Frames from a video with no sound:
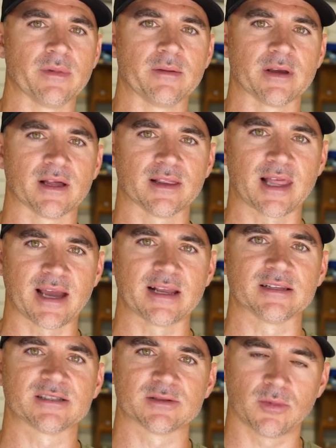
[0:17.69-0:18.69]
maybe a
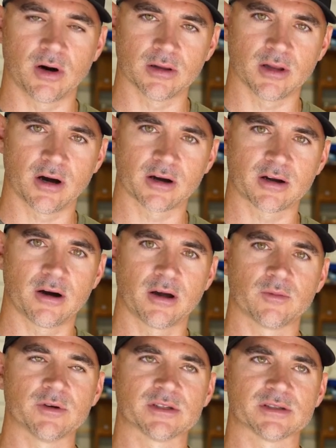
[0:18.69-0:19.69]
light, small
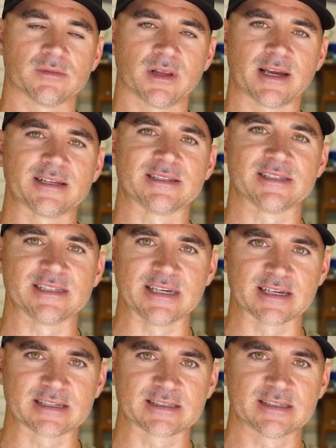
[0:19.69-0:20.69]
lock-on with some light
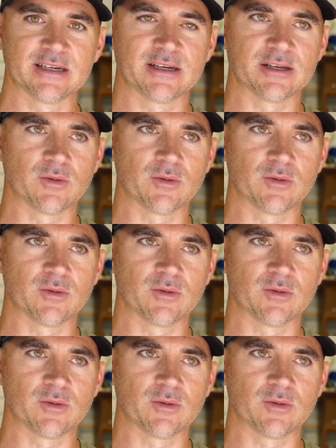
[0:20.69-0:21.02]
sticks.